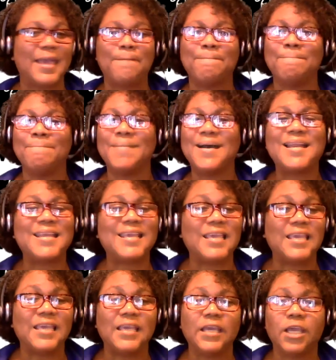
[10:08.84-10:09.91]

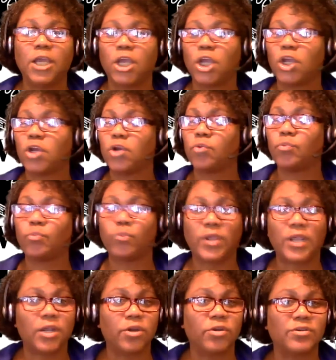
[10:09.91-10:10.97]
Money,
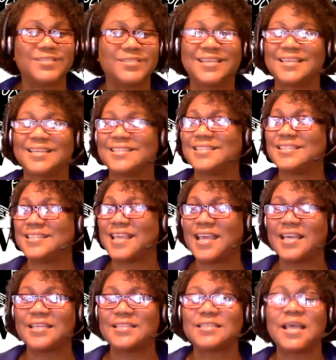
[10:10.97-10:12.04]
career,
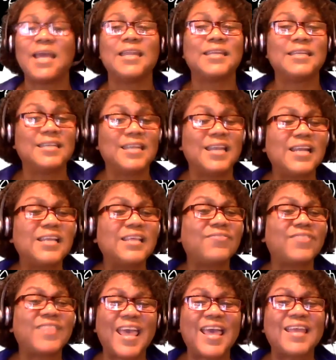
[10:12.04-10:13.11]
success, none
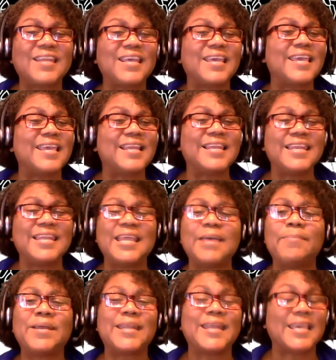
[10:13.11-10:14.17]
of that
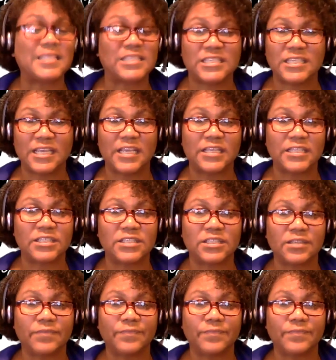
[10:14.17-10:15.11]
eliminates us